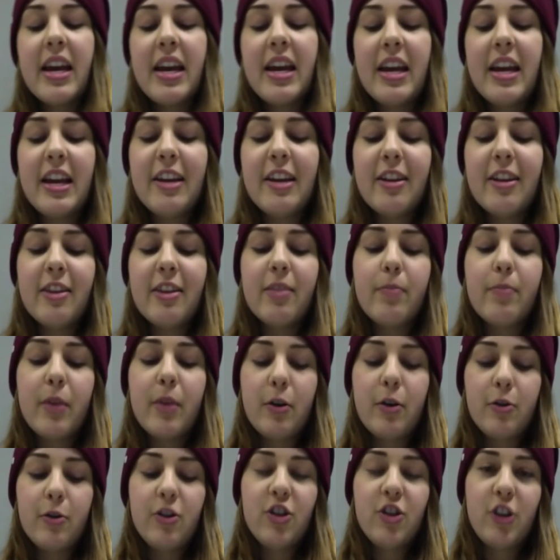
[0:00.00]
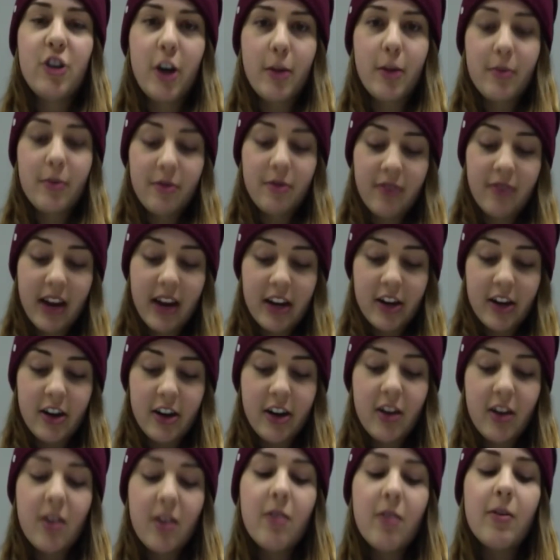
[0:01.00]
Edith Maud Sharp
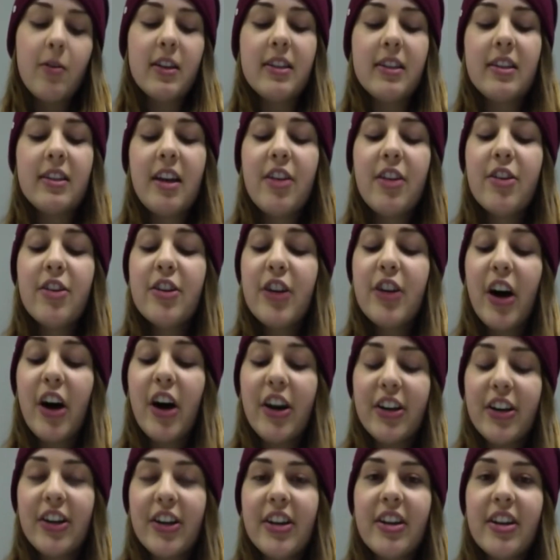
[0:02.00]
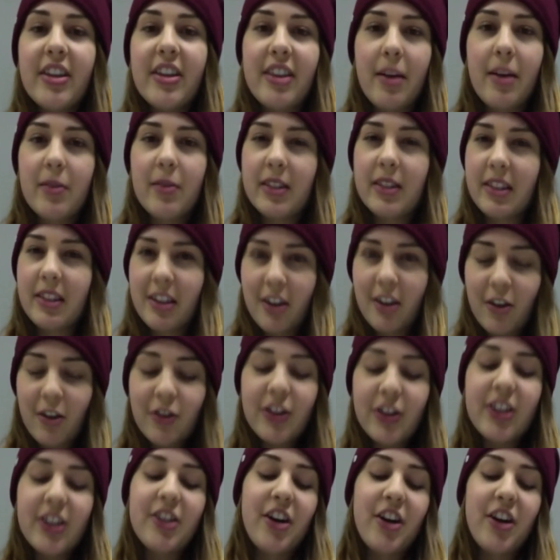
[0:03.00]
Rader was another daughter that was the
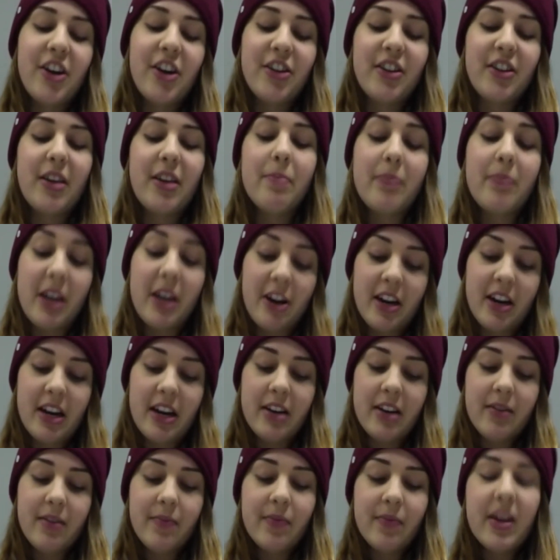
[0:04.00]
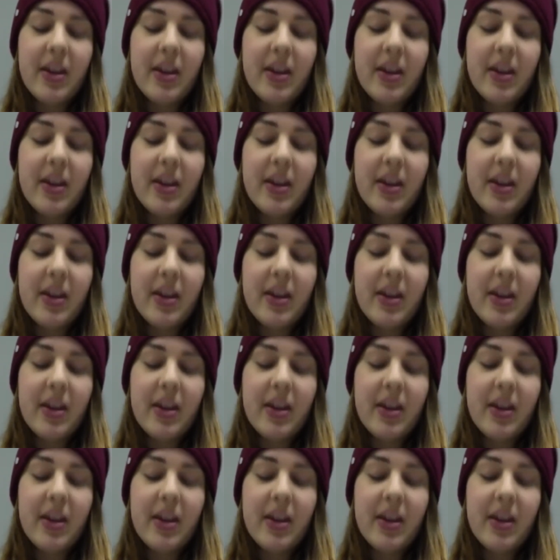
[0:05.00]
only daughter that married.